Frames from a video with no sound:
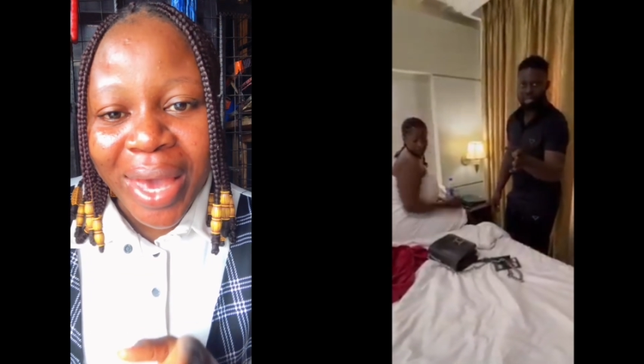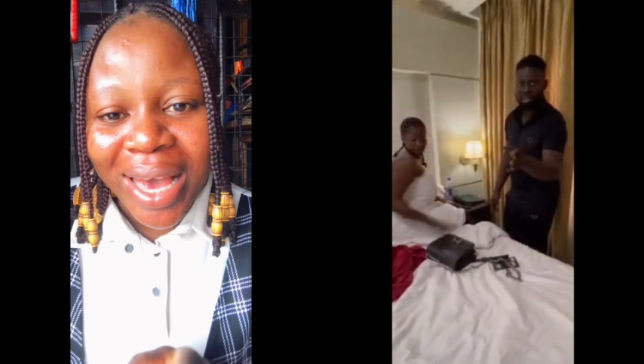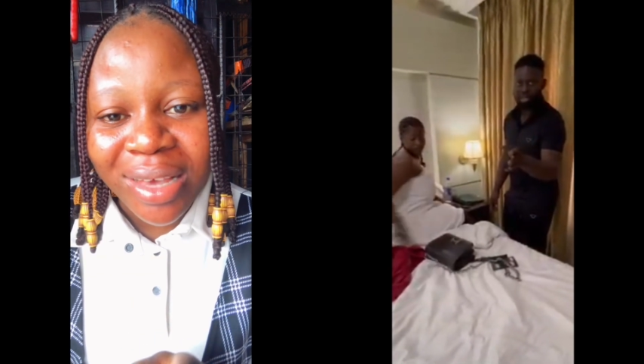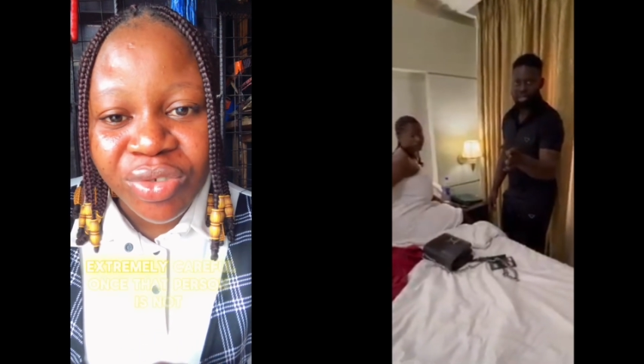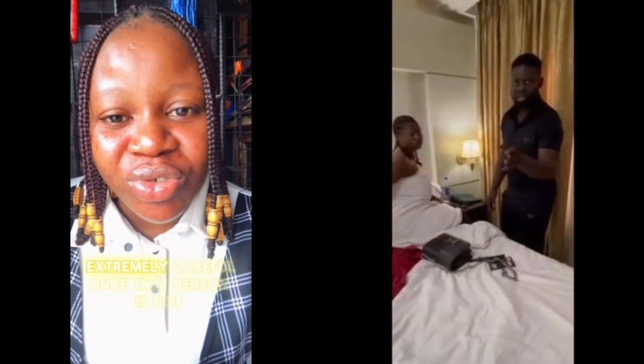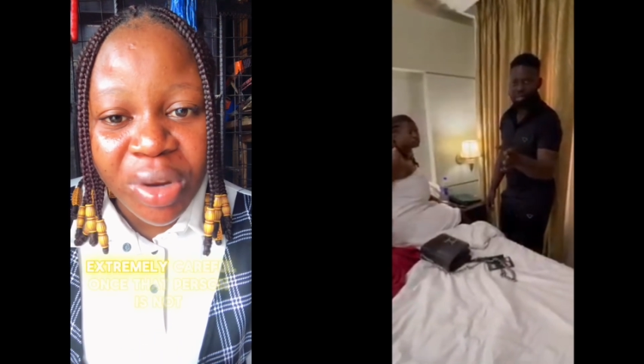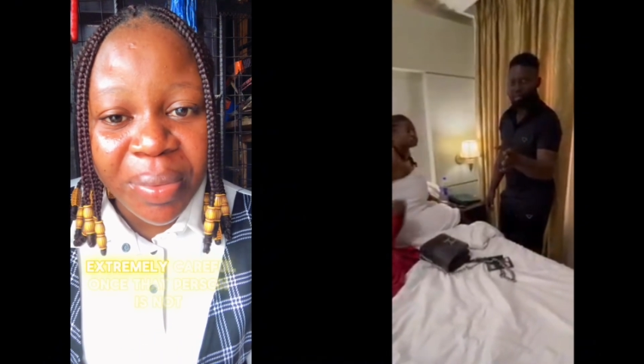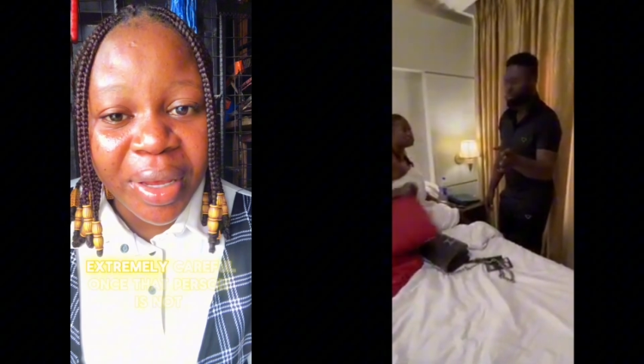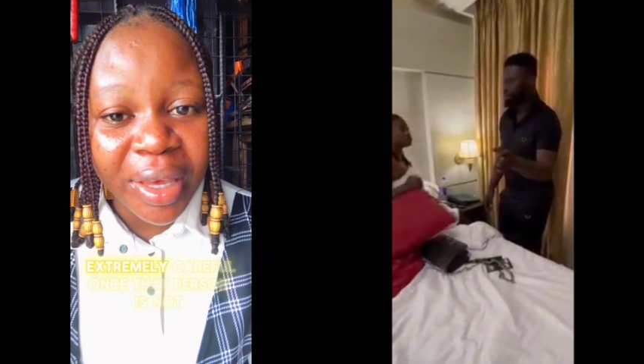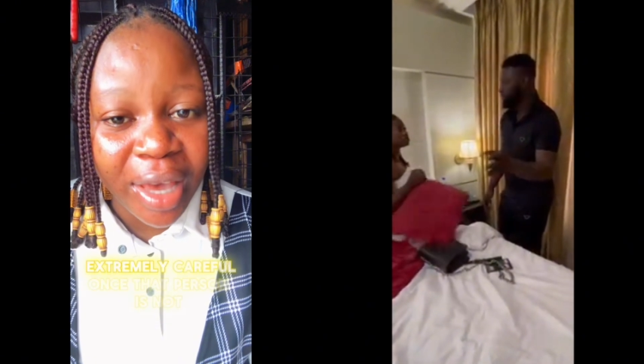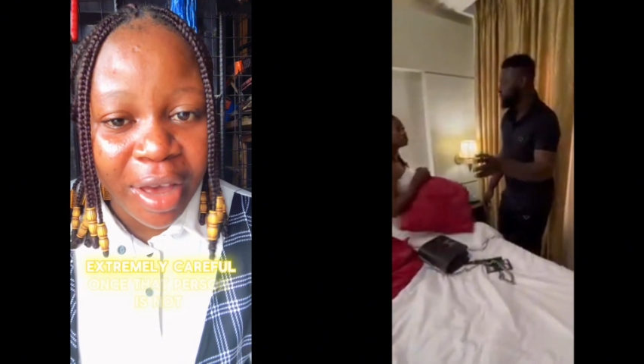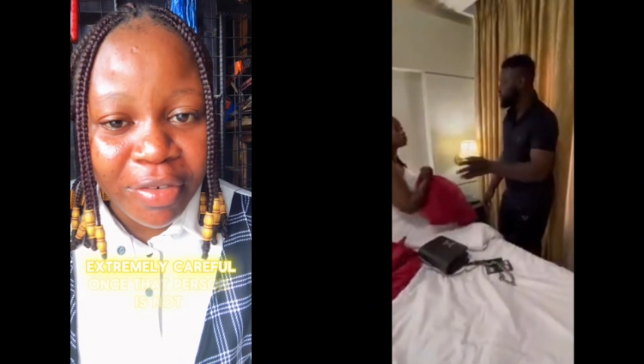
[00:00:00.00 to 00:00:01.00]

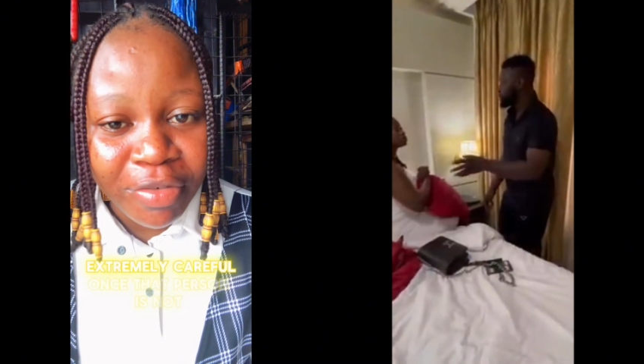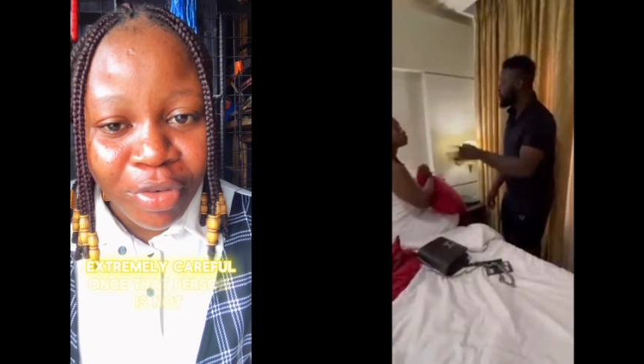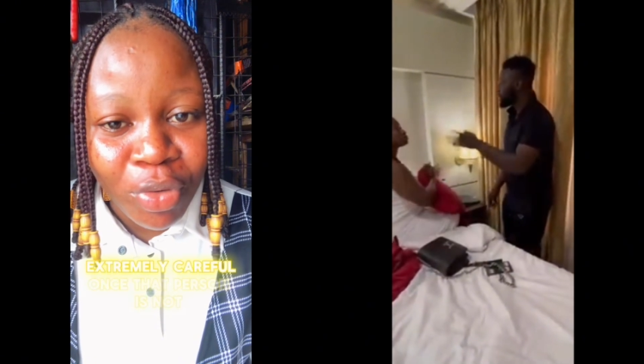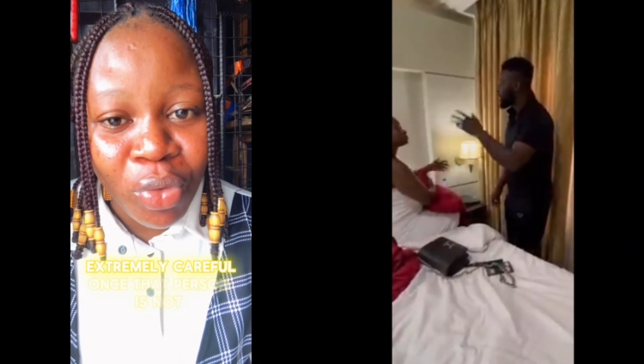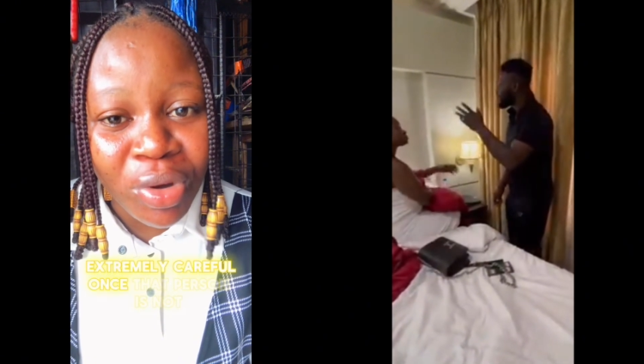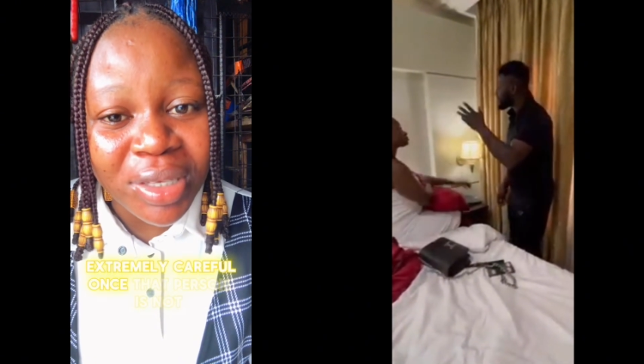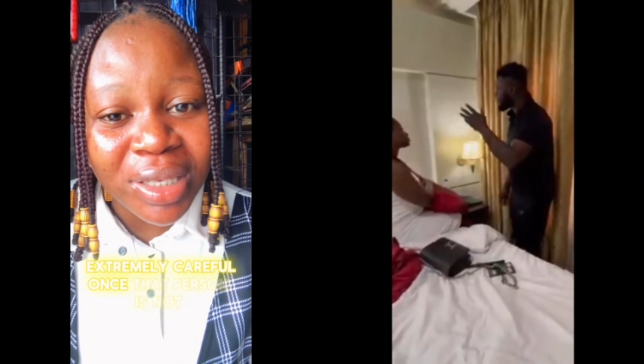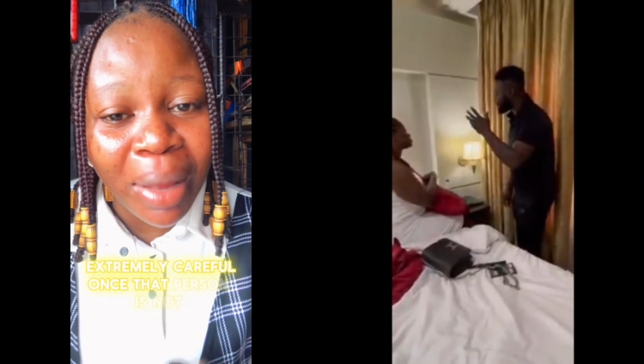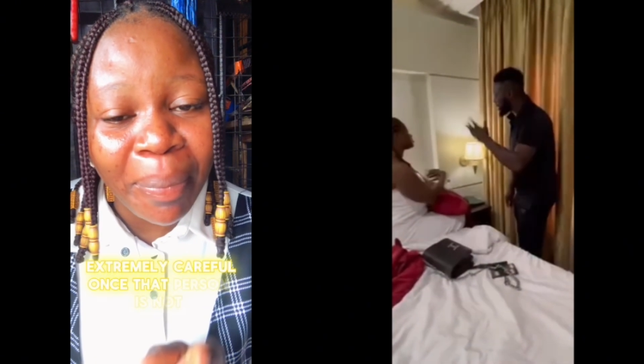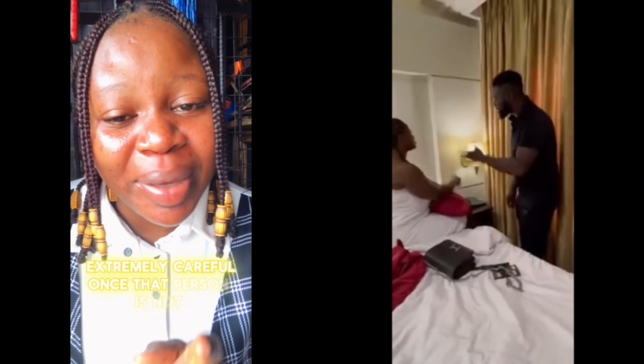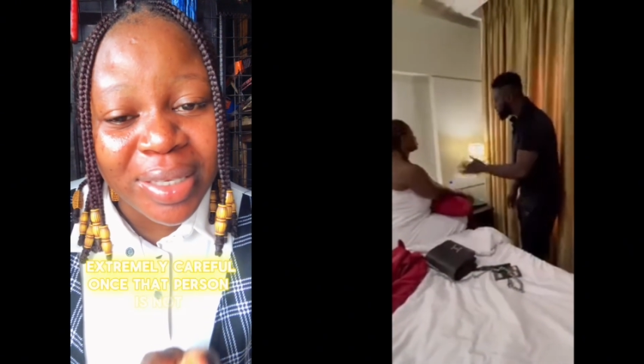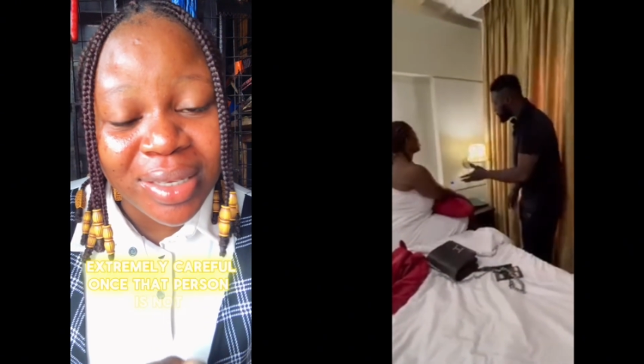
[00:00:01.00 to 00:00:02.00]
Extremely careful. Once
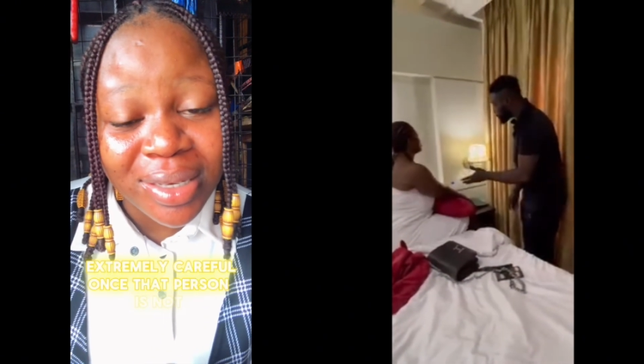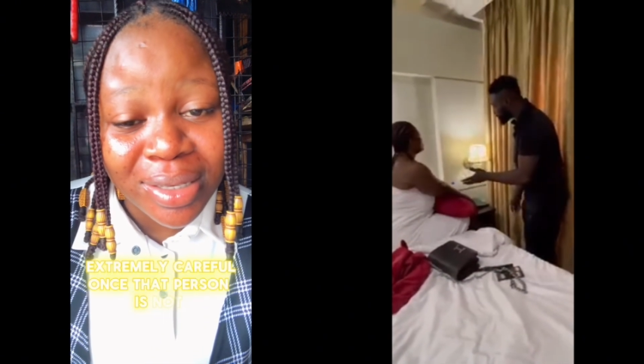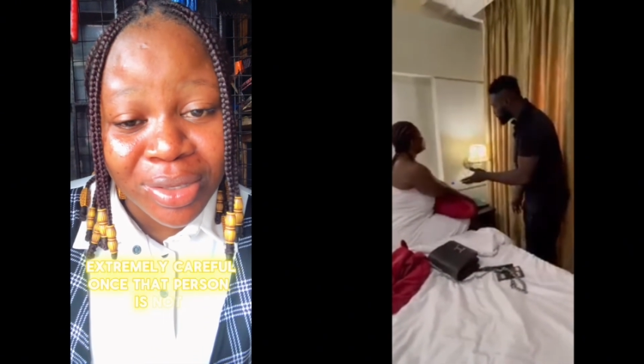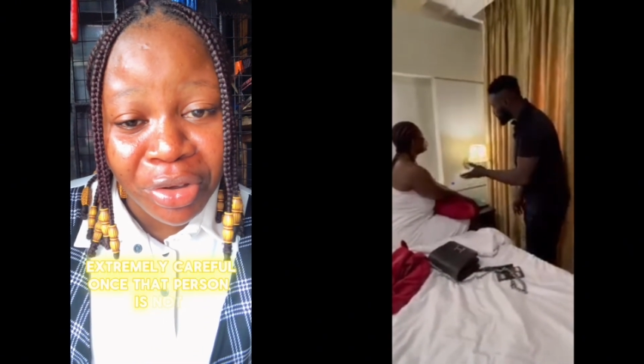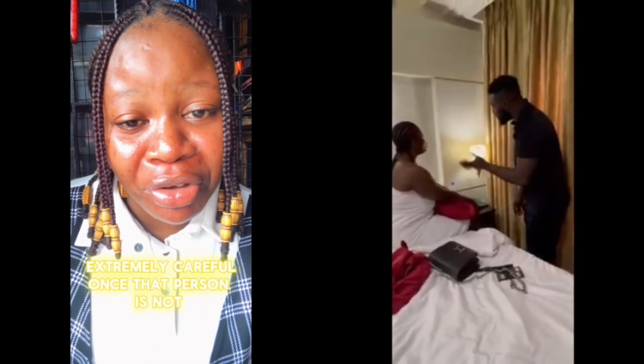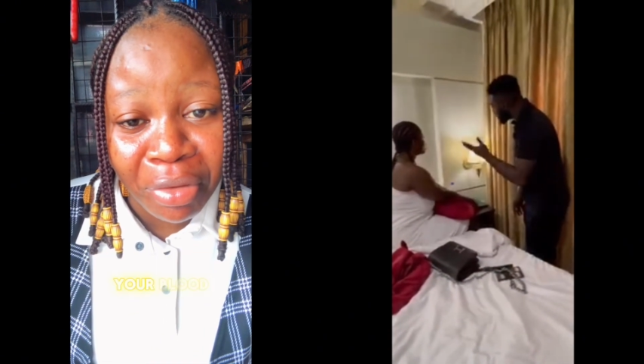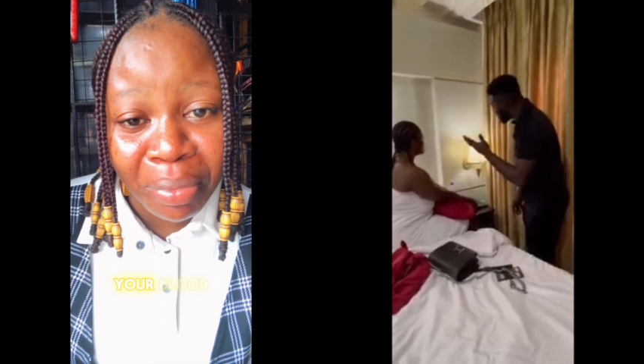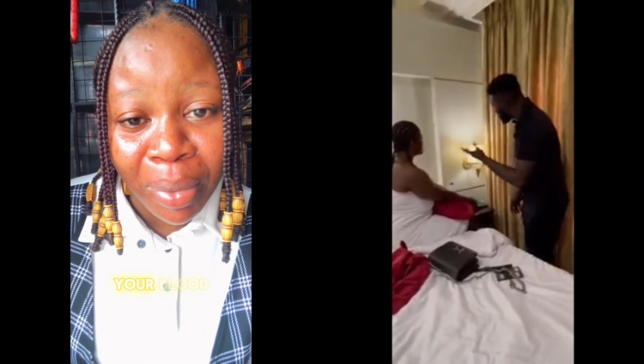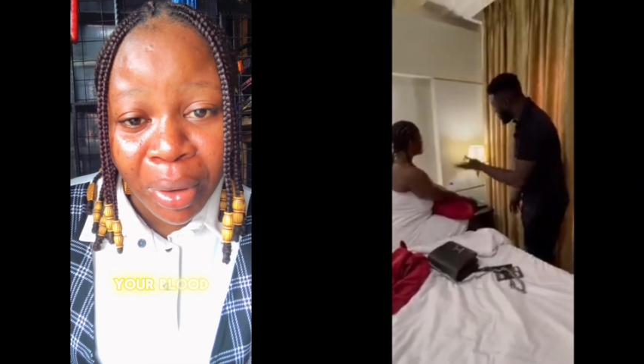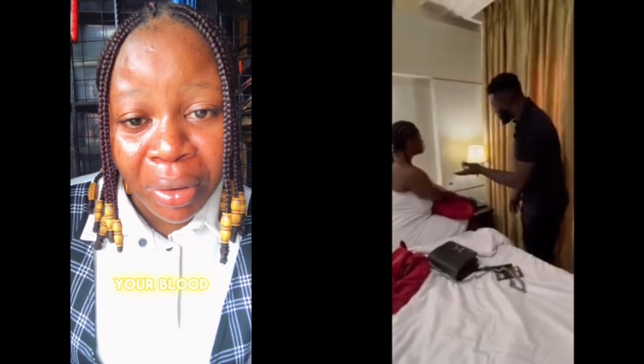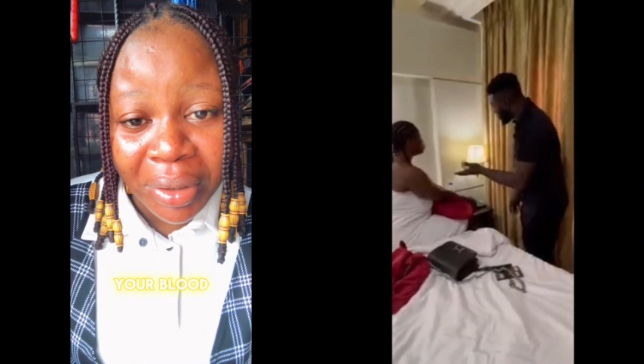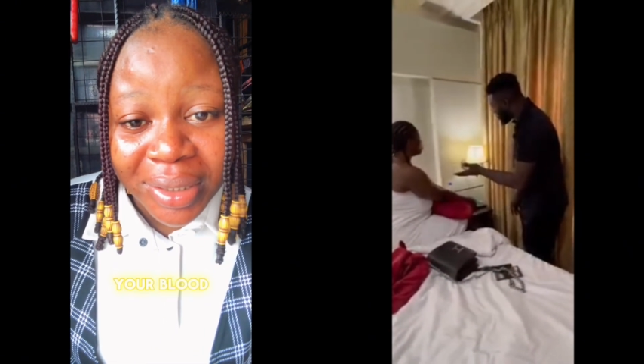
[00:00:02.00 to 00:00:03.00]
that person is not your
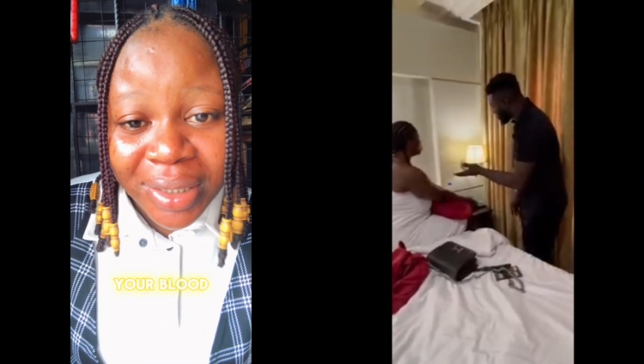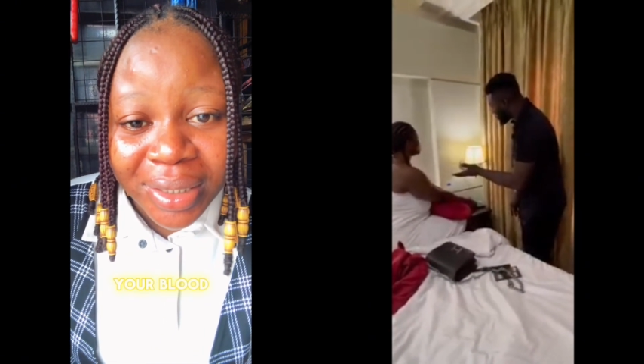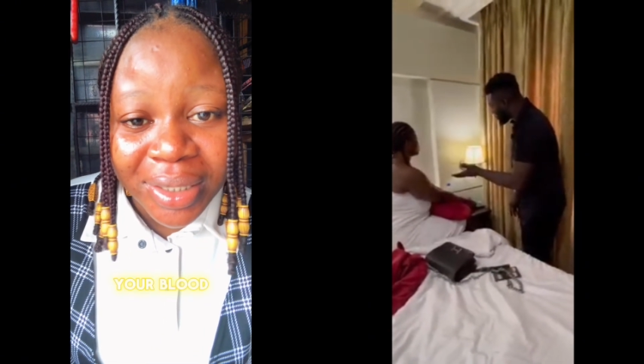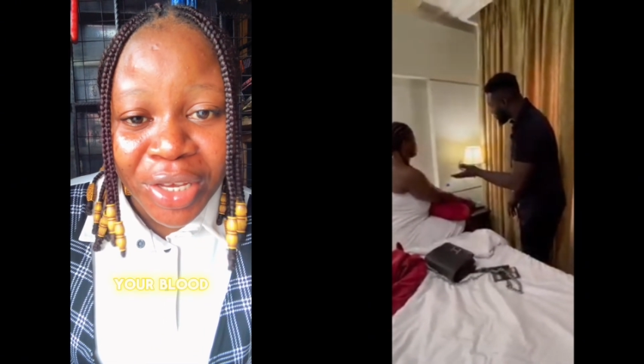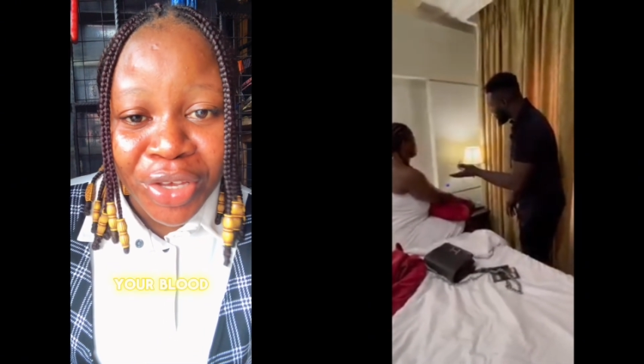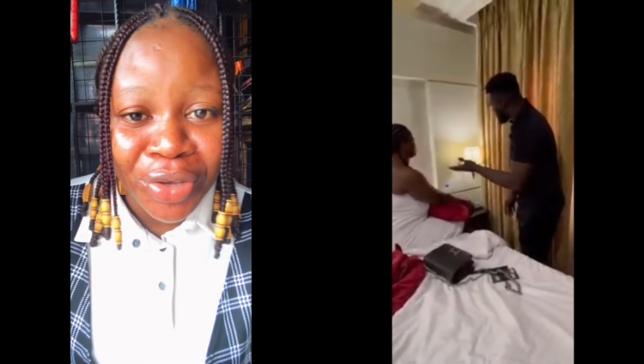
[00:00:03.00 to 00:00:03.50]
blood,